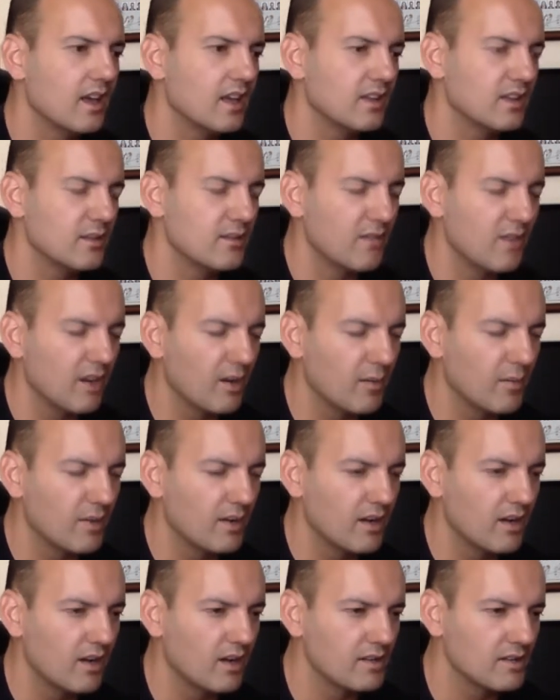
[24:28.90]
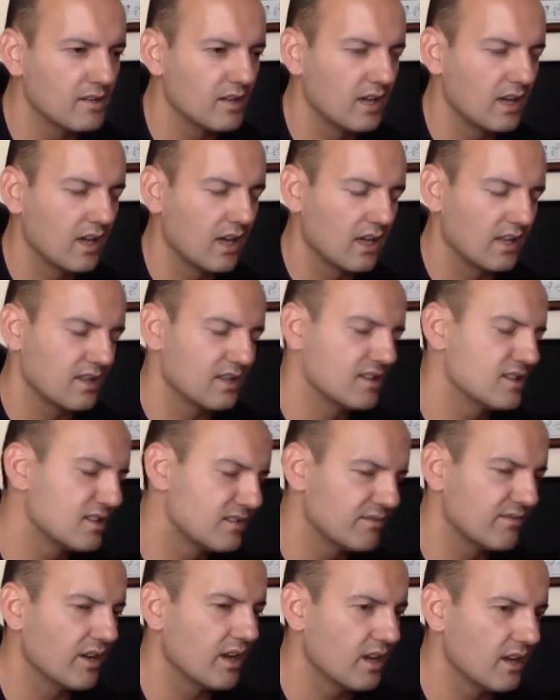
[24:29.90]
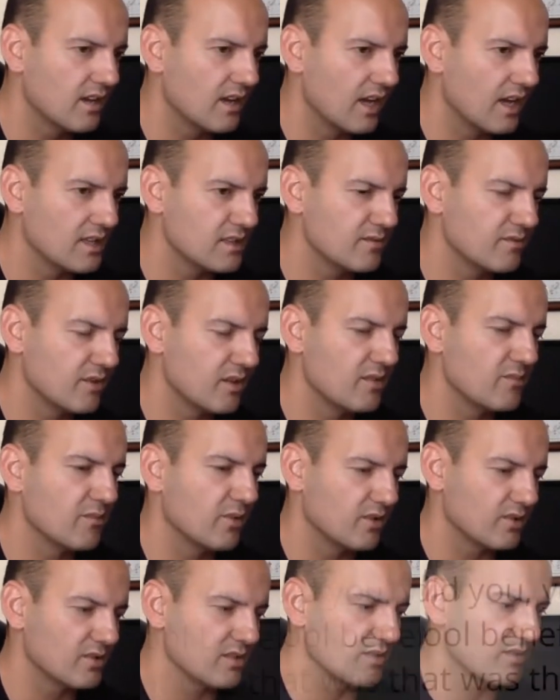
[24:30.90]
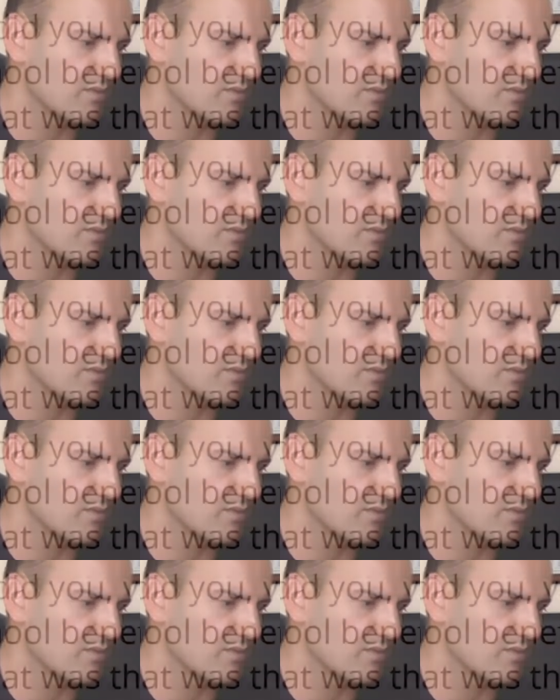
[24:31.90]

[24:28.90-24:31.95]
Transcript: developers, and this is very nice, very important